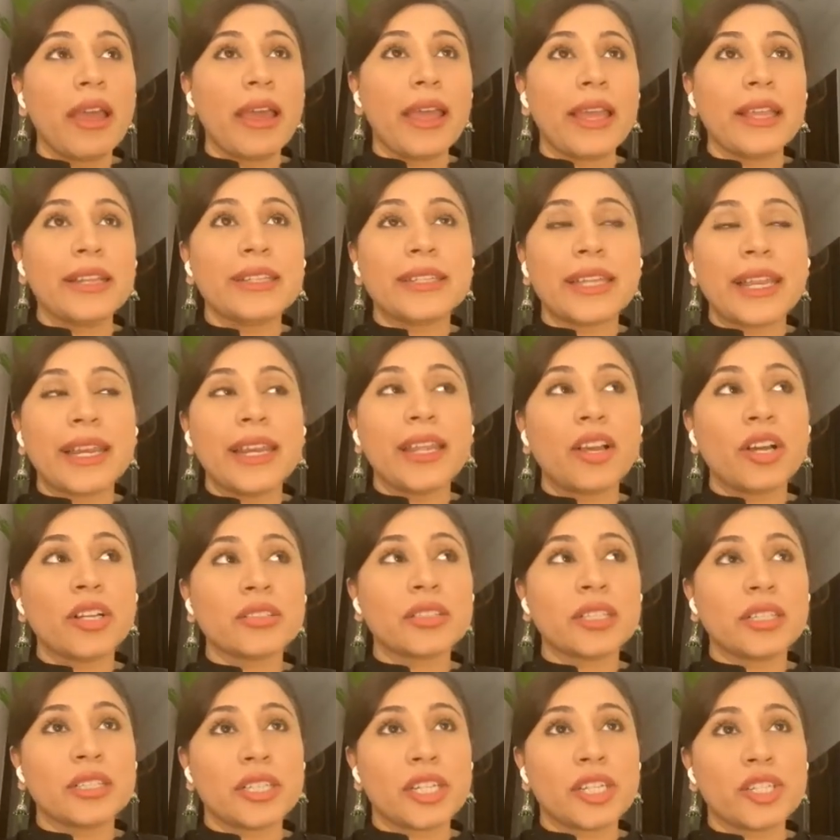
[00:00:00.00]
And
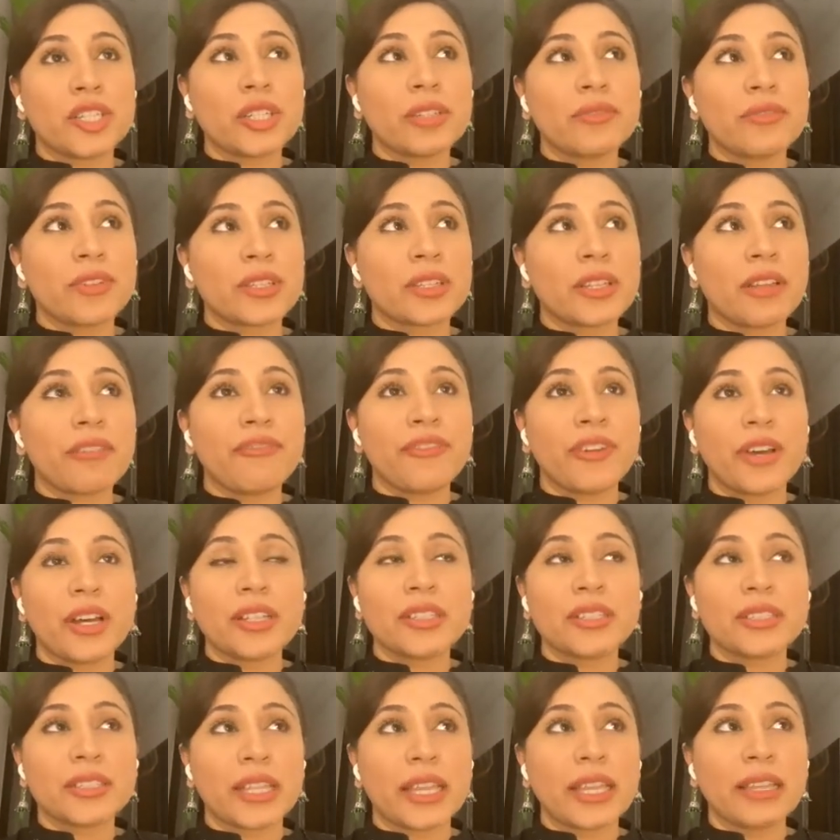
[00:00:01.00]
teleconsultation was the
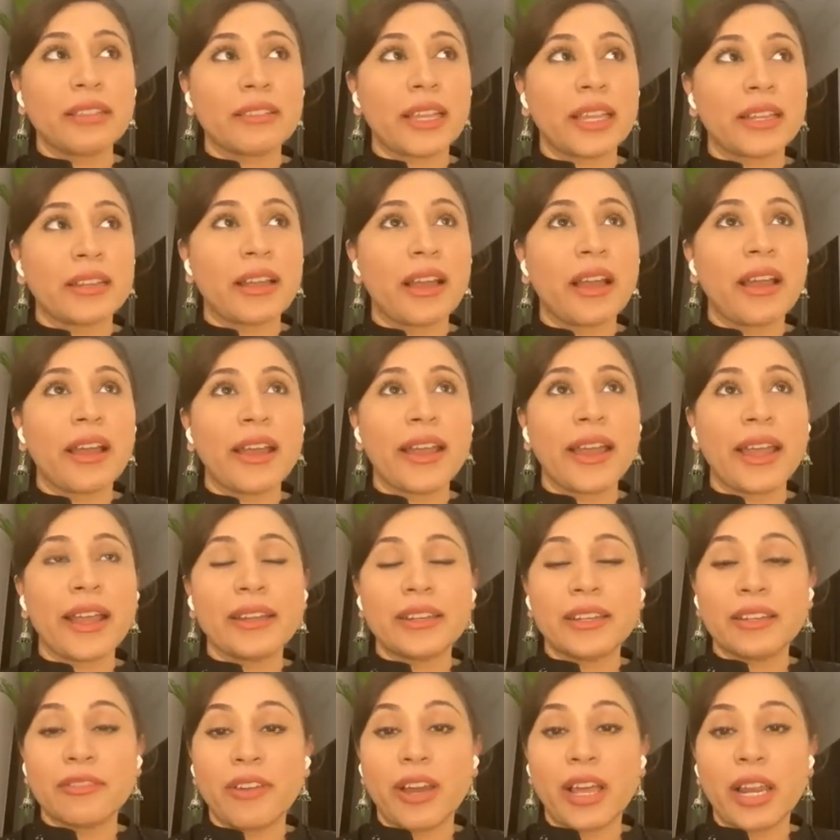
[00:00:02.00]
first thing that I
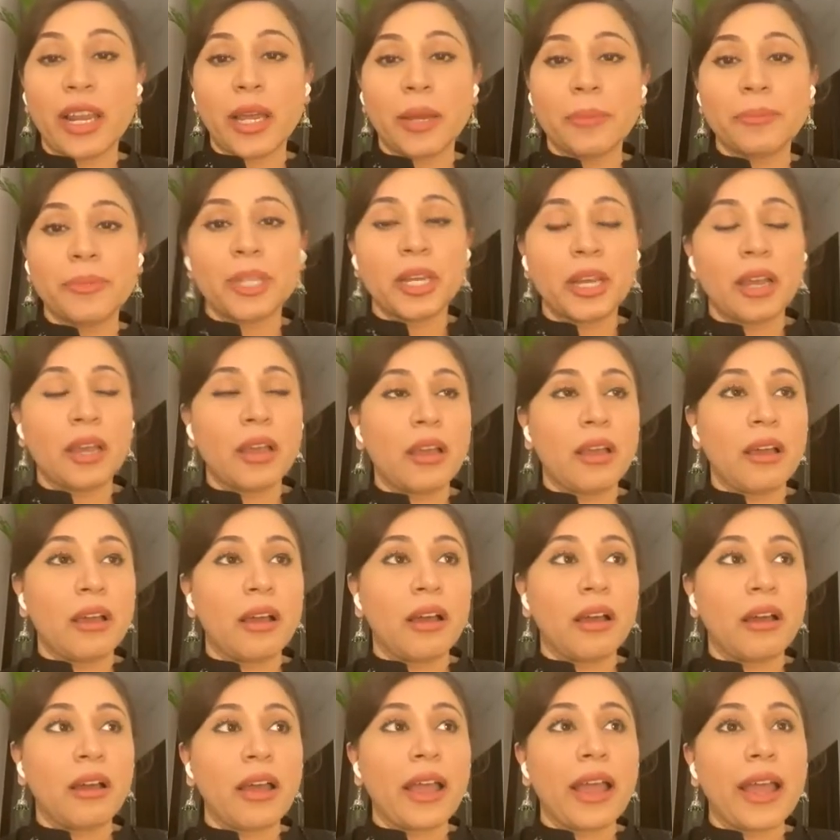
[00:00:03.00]
had developed
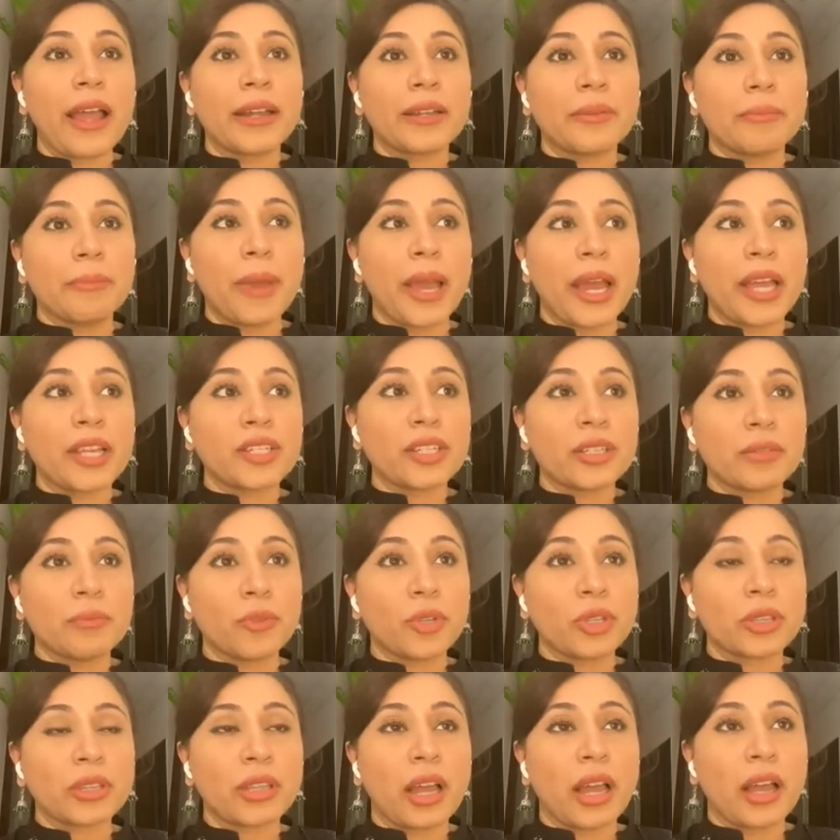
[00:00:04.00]
at MASH in
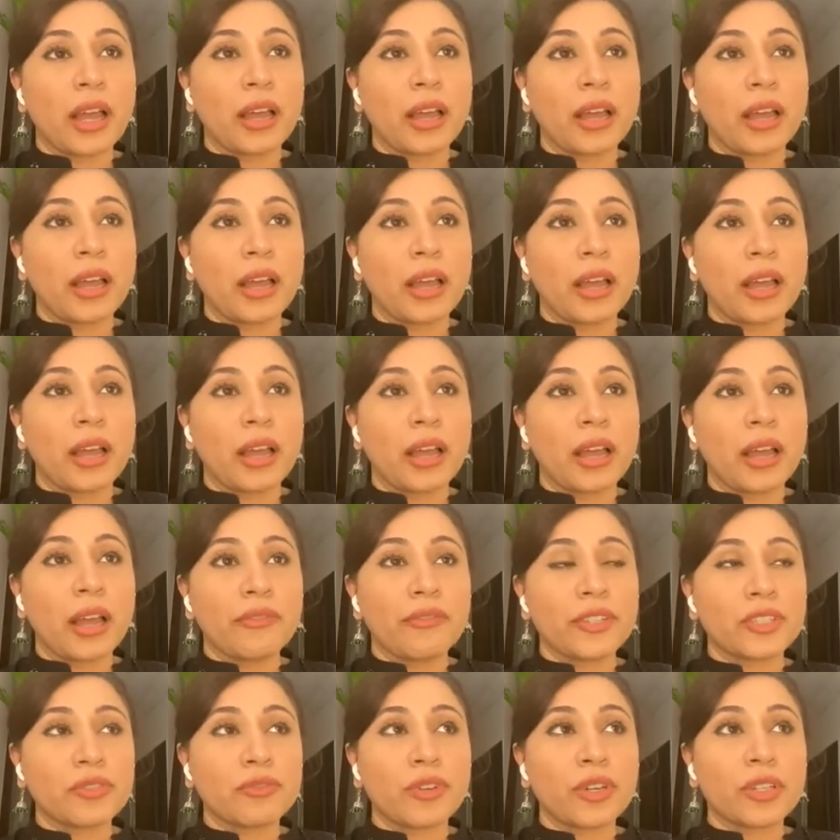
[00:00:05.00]

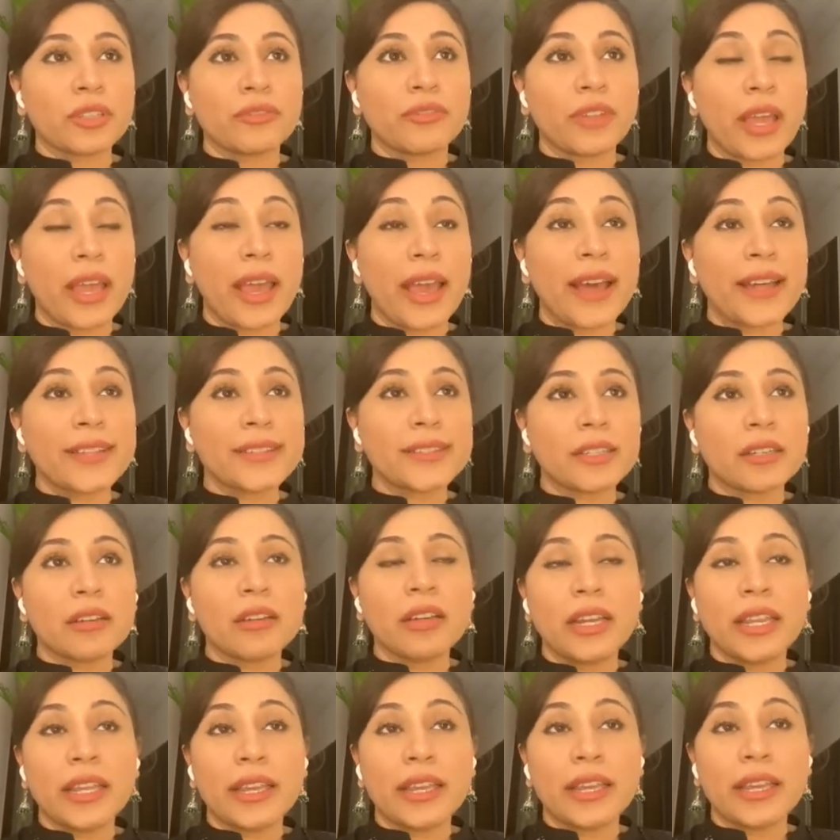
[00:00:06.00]
Multan, which was as
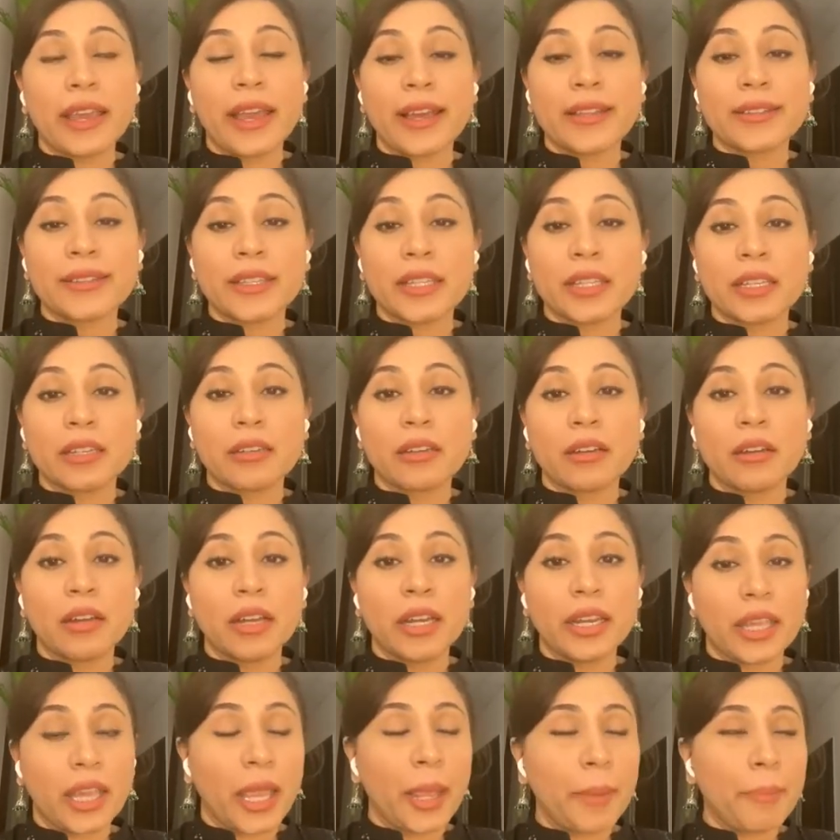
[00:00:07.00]
early as in
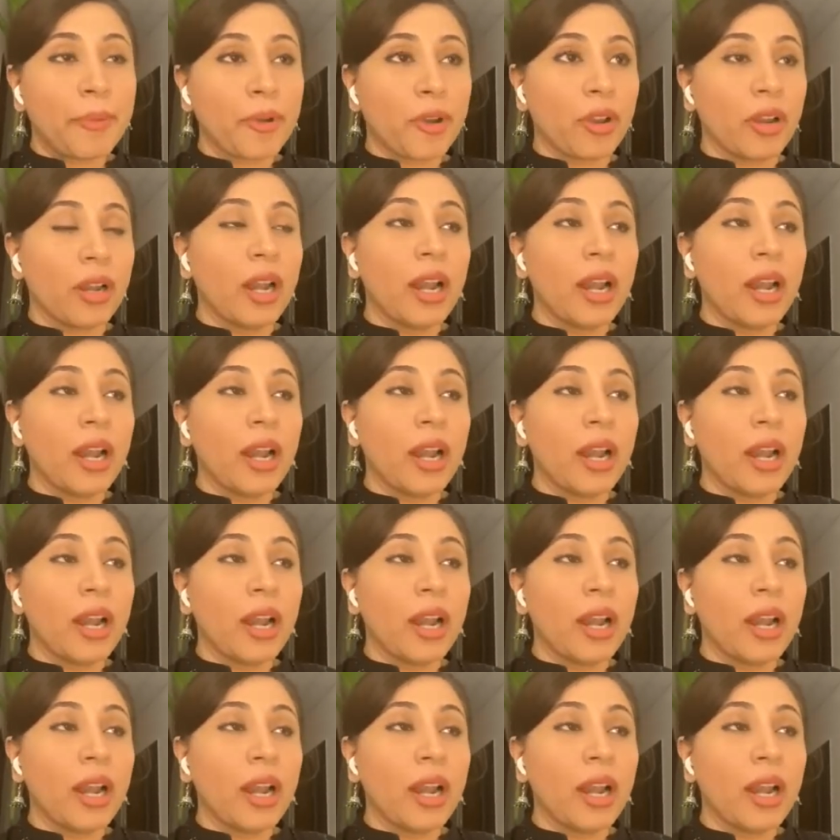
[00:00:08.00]
early April.